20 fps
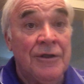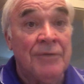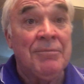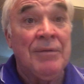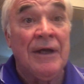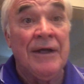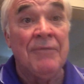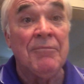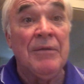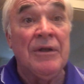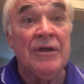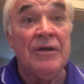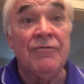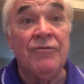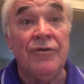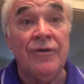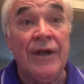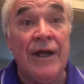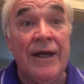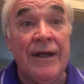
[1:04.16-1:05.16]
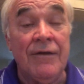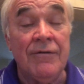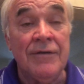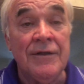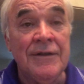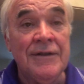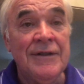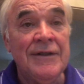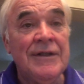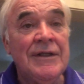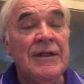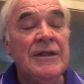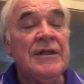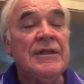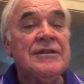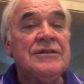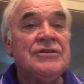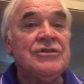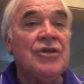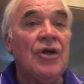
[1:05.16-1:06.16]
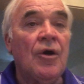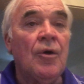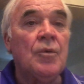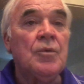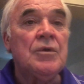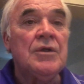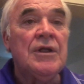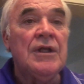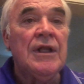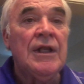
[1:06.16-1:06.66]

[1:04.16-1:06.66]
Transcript: can pay $1 million for an acre. So